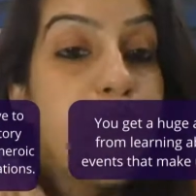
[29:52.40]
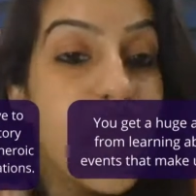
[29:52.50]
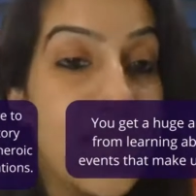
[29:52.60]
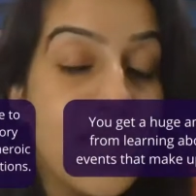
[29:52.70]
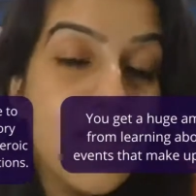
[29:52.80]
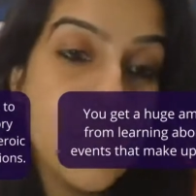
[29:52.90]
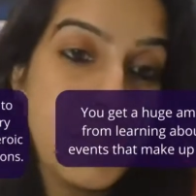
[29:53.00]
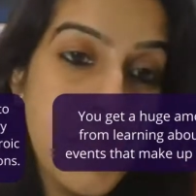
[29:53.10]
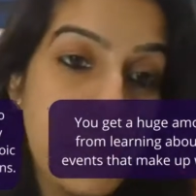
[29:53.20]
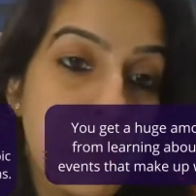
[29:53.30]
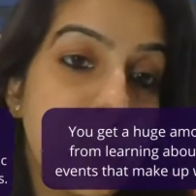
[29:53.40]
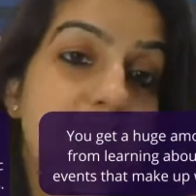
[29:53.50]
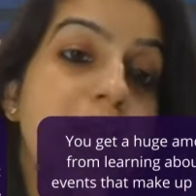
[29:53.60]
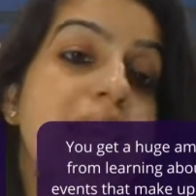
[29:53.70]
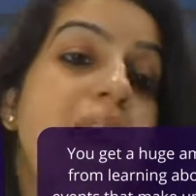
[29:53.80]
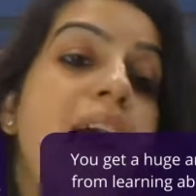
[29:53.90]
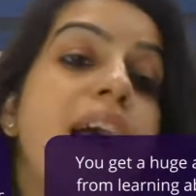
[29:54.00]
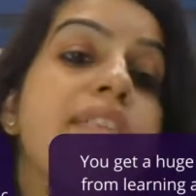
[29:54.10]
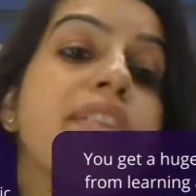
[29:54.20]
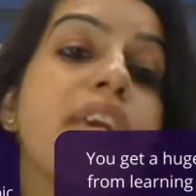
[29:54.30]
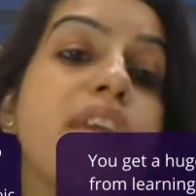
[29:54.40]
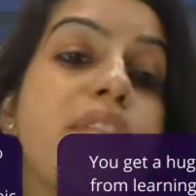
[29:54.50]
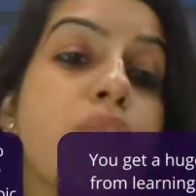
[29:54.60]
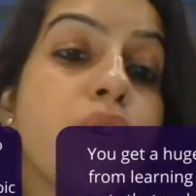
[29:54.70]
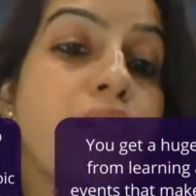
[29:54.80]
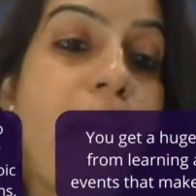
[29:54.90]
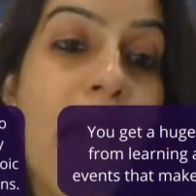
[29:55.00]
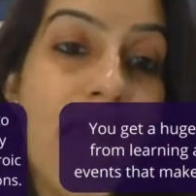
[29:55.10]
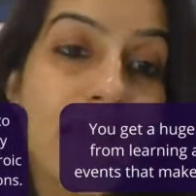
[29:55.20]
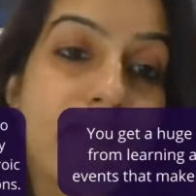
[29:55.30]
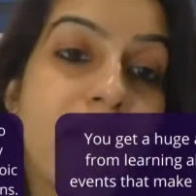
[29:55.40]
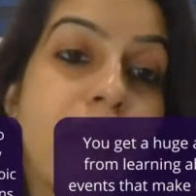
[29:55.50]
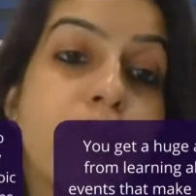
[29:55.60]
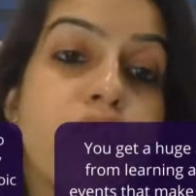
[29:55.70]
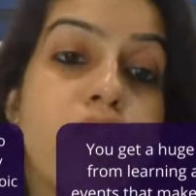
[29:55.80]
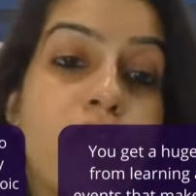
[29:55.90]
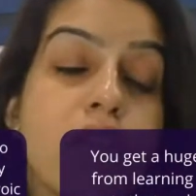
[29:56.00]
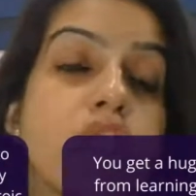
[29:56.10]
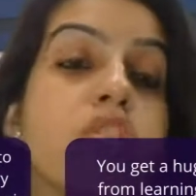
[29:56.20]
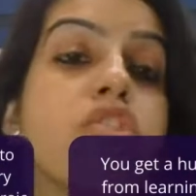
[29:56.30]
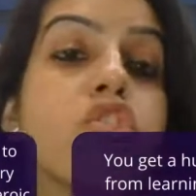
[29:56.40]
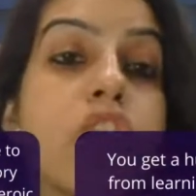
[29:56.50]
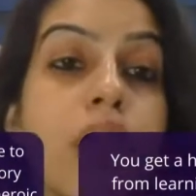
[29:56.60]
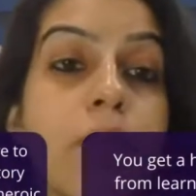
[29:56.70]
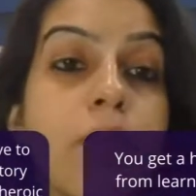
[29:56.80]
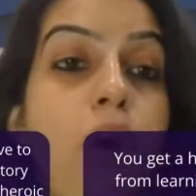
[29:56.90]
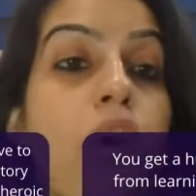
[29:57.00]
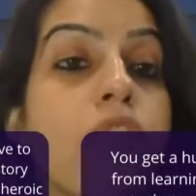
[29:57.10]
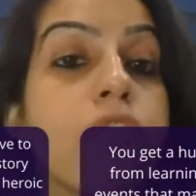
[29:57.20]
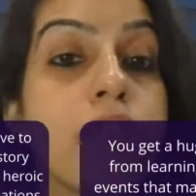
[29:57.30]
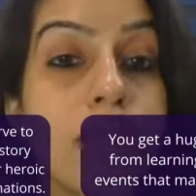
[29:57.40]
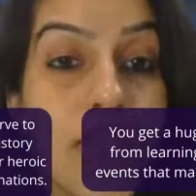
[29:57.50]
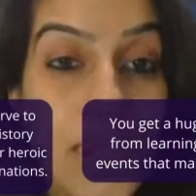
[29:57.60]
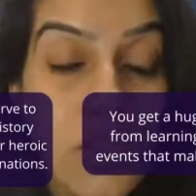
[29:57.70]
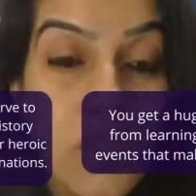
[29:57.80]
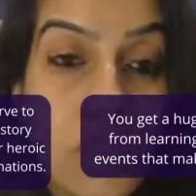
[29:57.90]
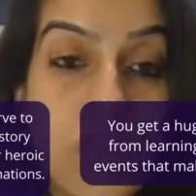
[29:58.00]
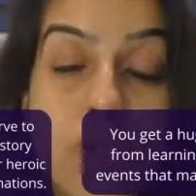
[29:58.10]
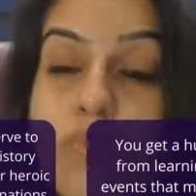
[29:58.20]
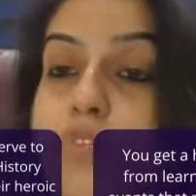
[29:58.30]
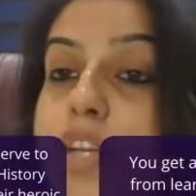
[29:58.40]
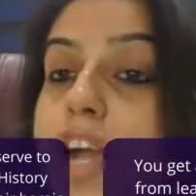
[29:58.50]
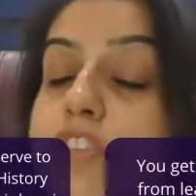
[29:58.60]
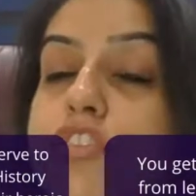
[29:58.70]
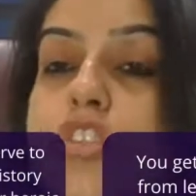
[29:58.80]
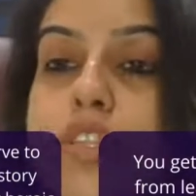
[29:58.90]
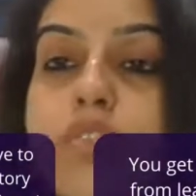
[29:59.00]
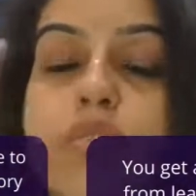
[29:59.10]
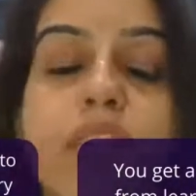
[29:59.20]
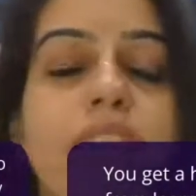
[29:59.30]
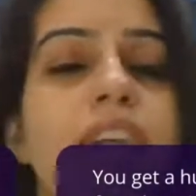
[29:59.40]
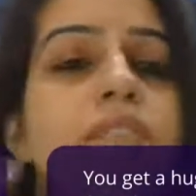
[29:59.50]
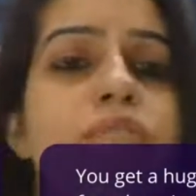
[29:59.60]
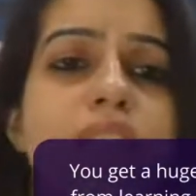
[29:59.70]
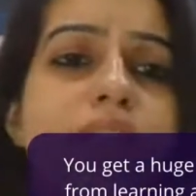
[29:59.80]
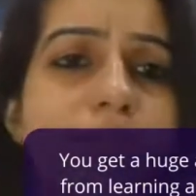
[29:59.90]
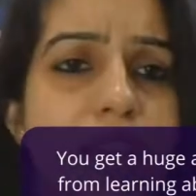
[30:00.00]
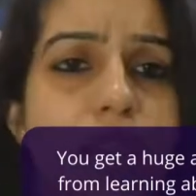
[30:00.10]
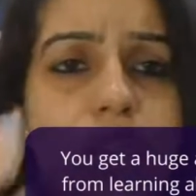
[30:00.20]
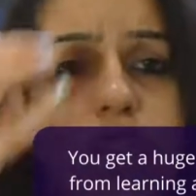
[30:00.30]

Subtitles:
brilliant people and the heroic acts that have changed the shape of nations, of countries. Okay, everything has